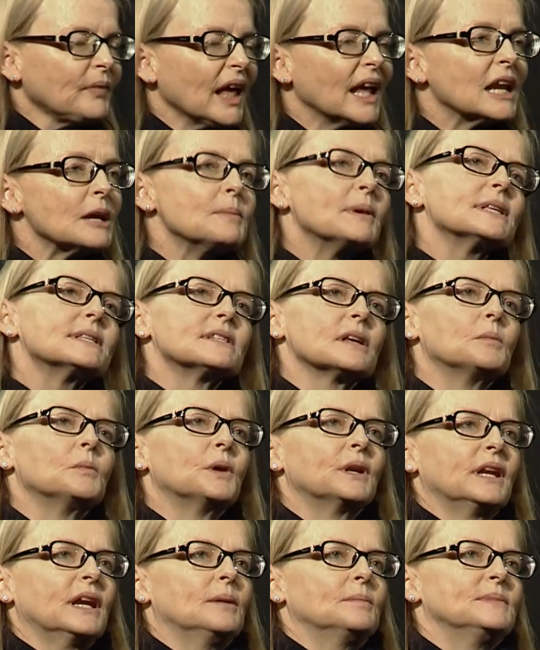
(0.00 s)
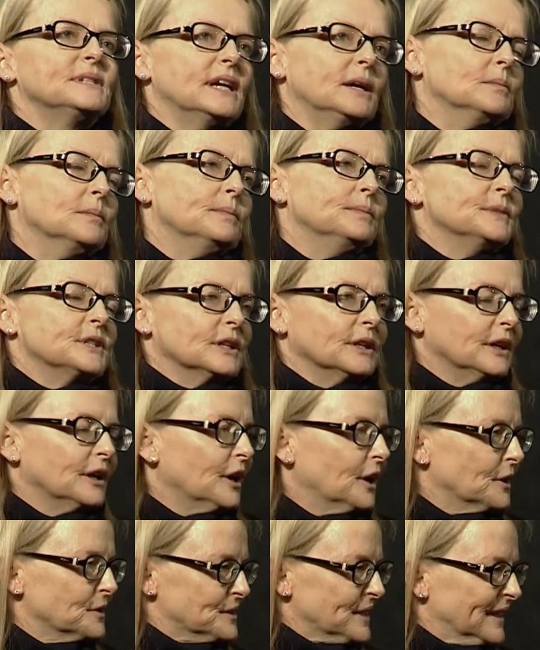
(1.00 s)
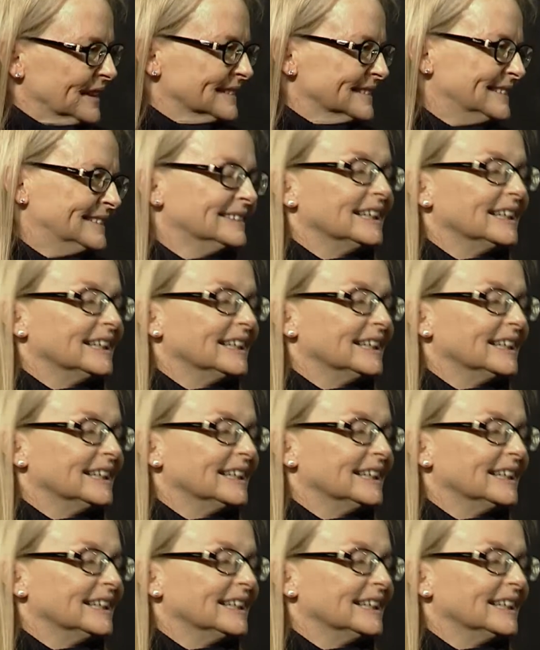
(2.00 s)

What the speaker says: And I met someone named Deb de la Garza,